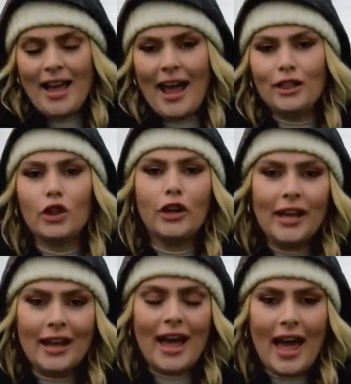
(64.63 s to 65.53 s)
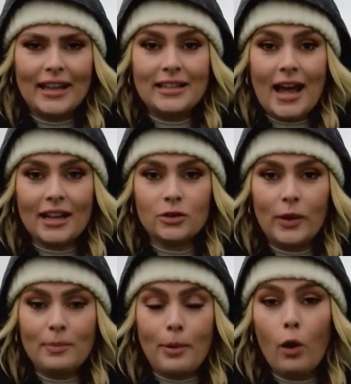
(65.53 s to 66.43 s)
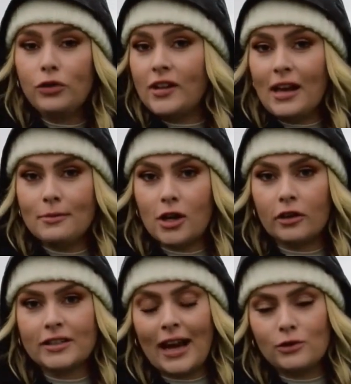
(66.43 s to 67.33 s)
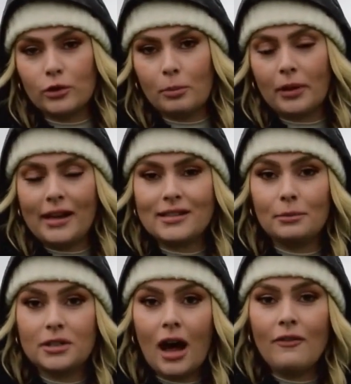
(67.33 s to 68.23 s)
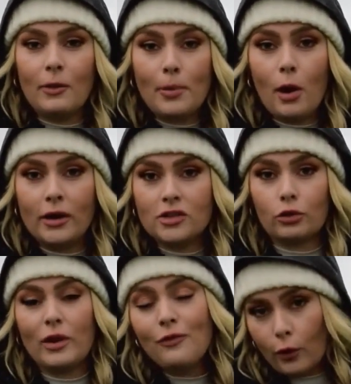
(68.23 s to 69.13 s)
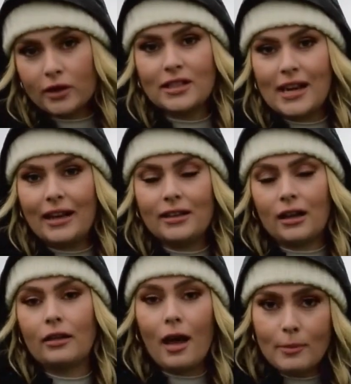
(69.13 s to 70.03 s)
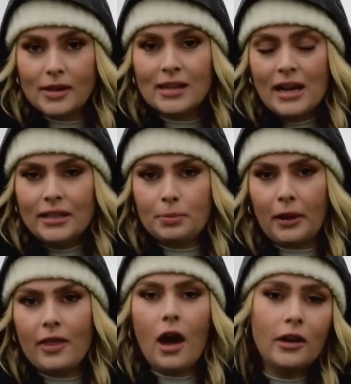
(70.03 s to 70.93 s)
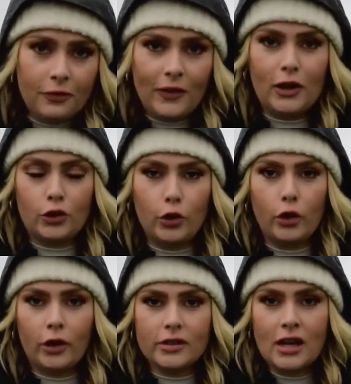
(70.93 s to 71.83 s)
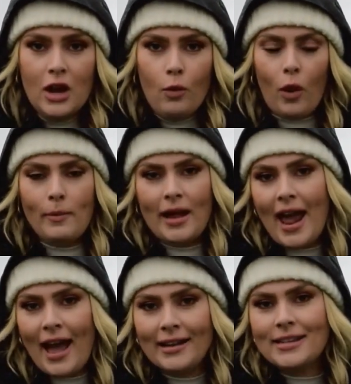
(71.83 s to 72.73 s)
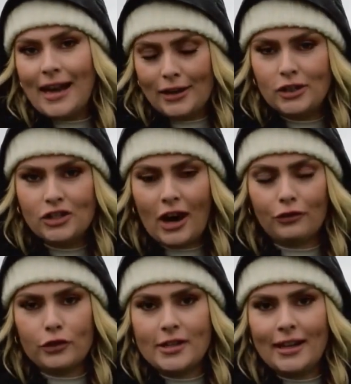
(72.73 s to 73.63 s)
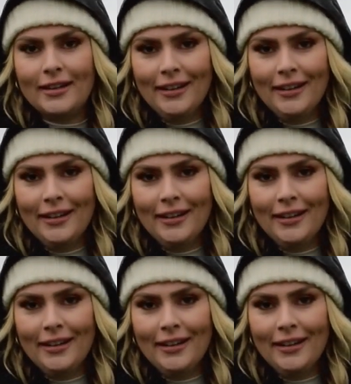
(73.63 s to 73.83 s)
And looking ahead to next week, both teams are scheduled to play some tough opponents. Three Forks is headed to Columbus to play the undefeated Cougars, while Manhattan is headed to Jefferson.